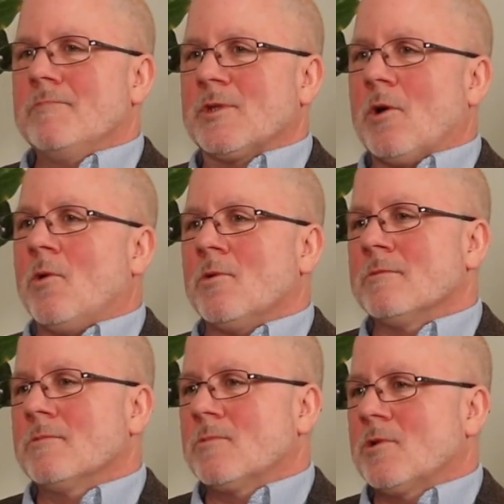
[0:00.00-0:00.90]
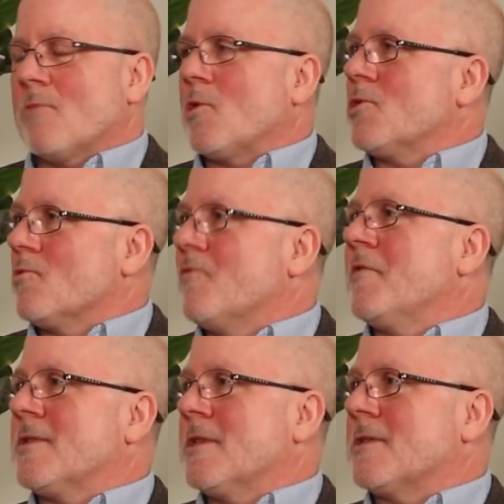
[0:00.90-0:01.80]
sold commercial
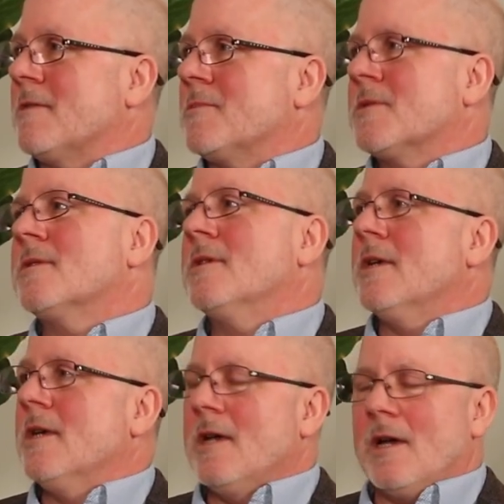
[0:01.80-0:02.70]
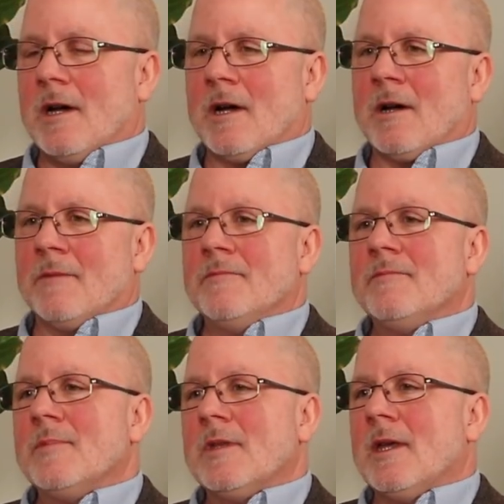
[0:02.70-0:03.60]
roofing systems,
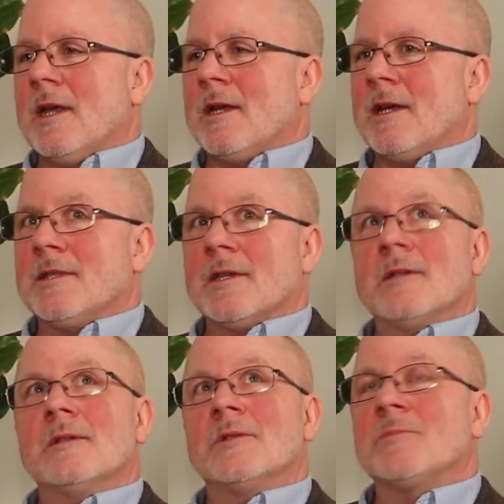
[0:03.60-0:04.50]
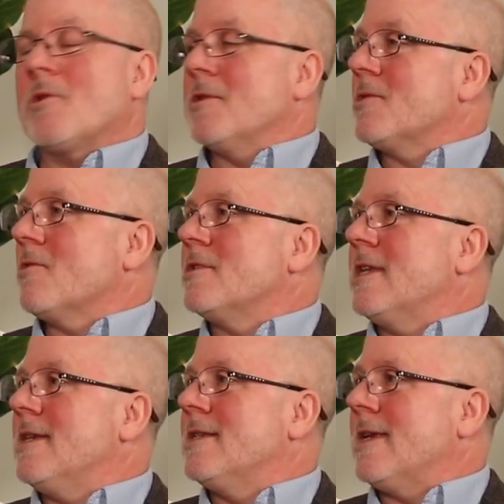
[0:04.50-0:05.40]
and I think it's part of
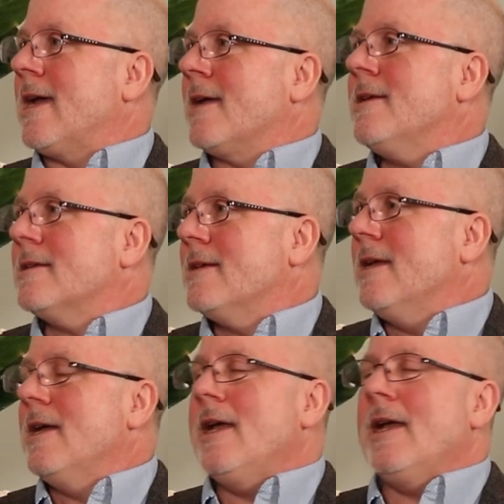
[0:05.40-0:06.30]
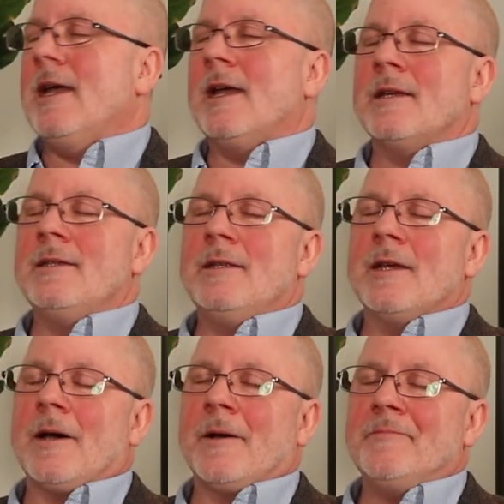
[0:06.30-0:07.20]
CertainTeed today.
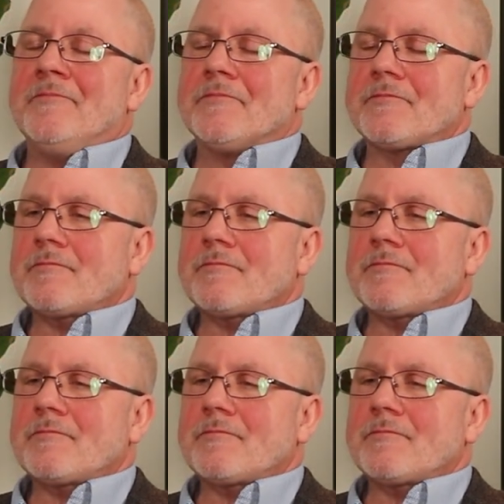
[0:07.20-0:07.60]
And